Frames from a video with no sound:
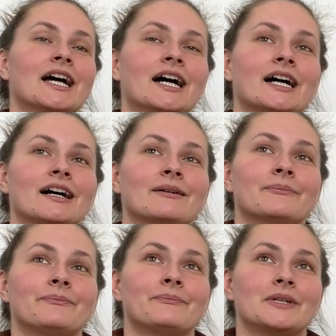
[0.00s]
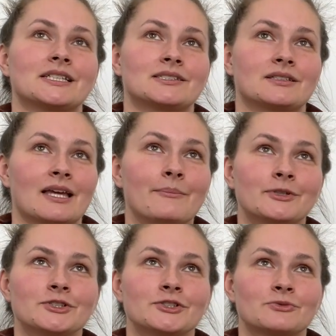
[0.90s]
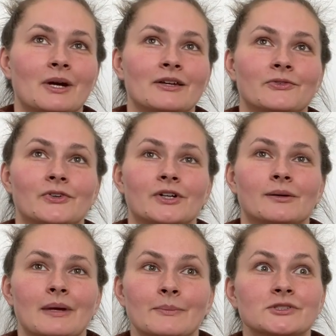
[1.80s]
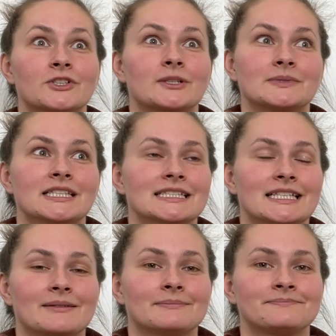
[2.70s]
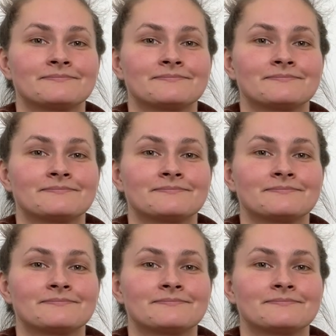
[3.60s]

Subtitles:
because the temperature is right for maple syrup season.